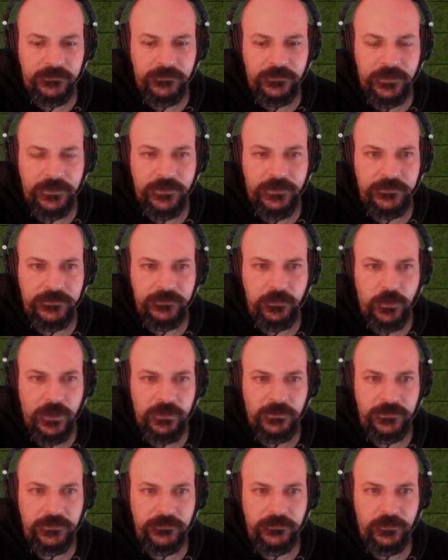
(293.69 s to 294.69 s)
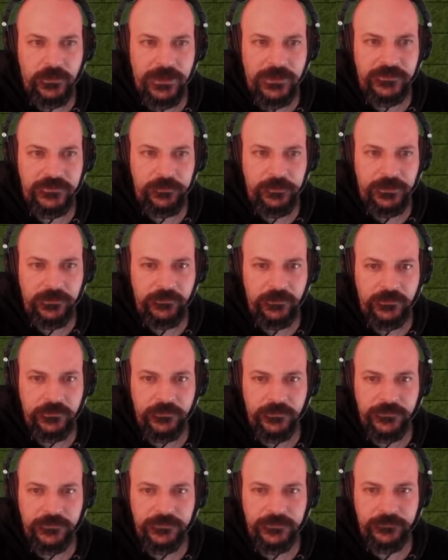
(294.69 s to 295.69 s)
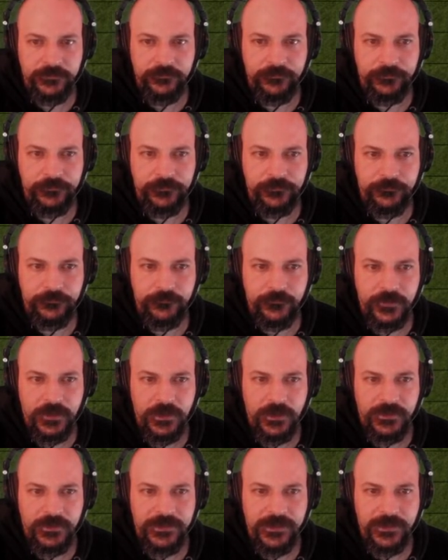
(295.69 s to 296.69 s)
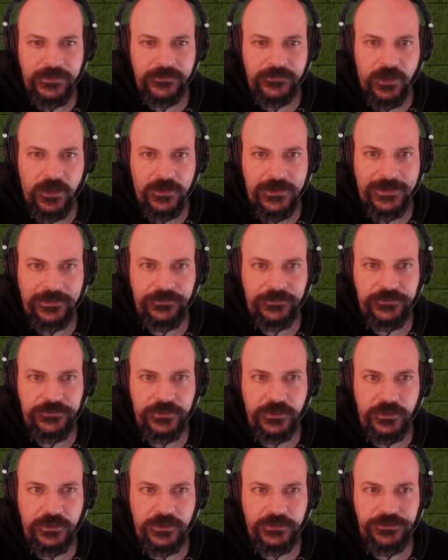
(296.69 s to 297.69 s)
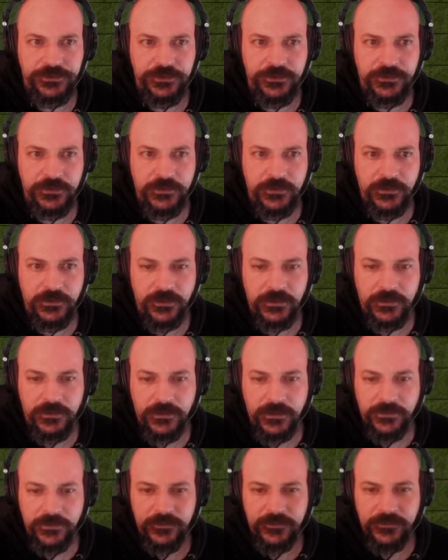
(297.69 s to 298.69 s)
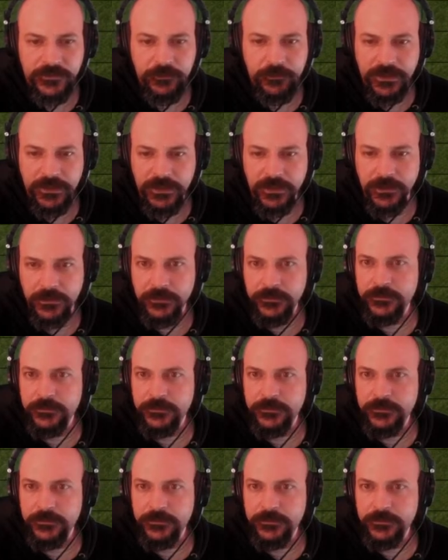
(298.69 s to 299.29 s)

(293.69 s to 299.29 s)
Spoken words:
He's well experienced, and again he's got a lance charge and a spear.